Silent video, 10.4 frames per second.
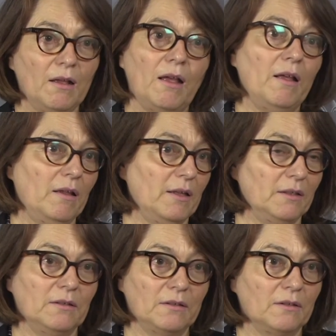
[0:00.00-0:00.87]

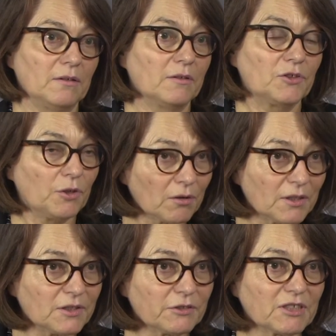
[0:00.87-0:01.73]
and
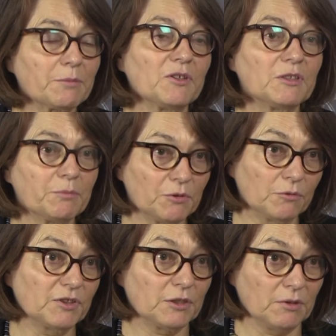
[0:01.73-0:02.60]
toddlers are exposed, but
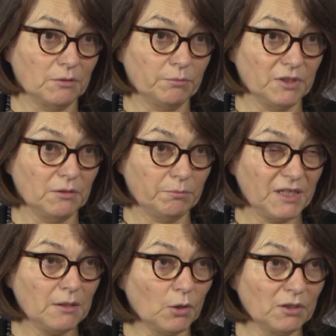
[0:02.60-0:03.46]
also
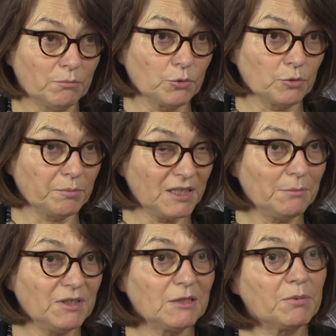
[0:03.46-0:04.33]
unborn
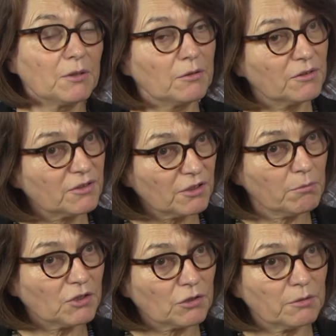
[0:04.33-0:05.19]
babies, because so
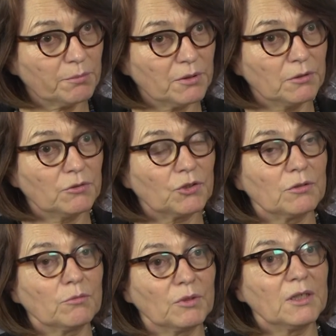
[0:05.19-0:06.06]
much of the
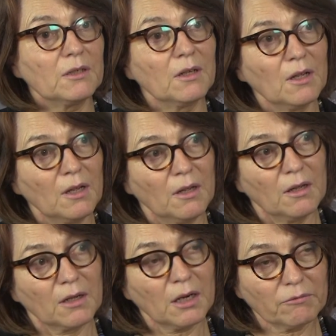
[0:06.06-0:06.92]
pollution we're
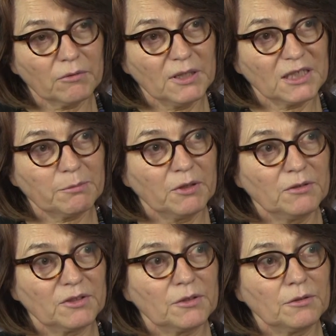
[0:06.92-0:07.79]
currently
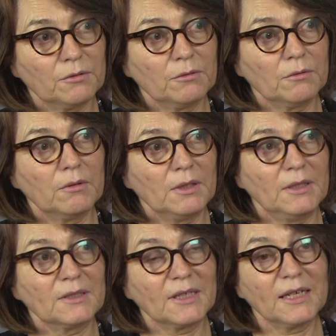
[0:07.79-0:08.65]
exposed to
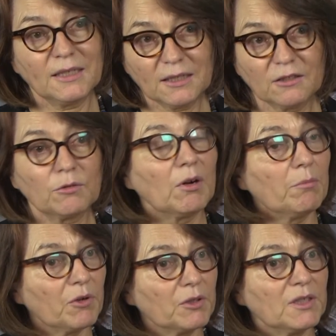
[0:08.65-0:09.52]
is getting into our
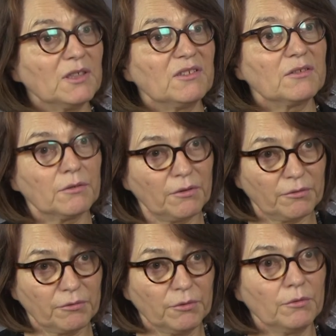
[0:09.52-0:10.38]
bodies
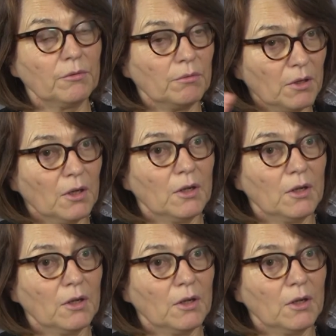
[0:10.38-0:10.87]
through